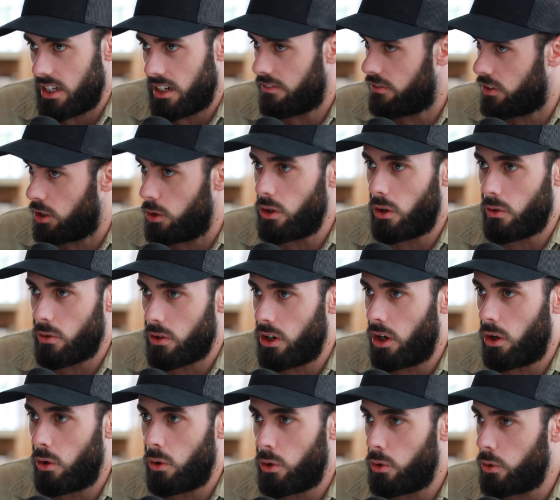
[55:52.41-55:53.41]
And if you don't
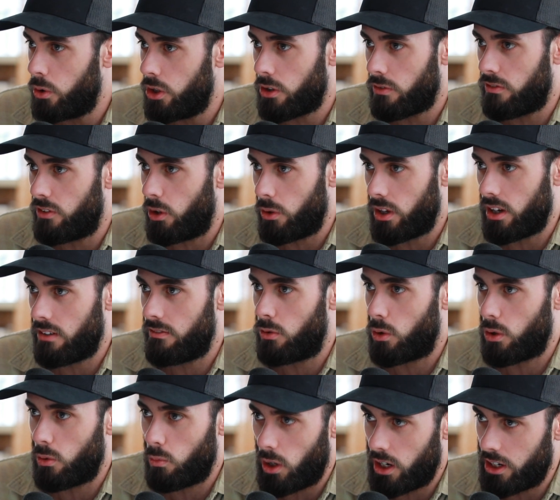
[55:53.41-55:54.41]
know who you're voting
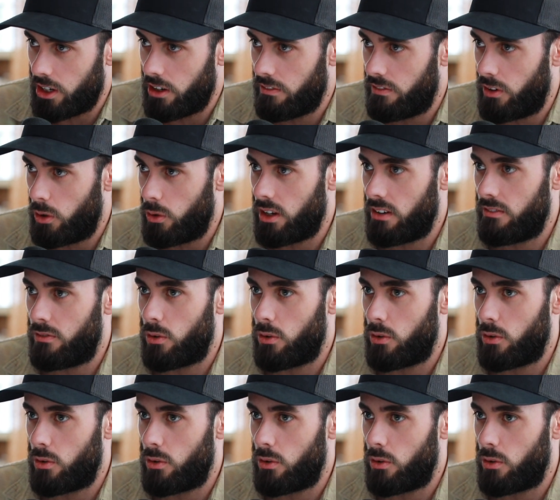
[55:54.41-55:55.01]
for, what you're voting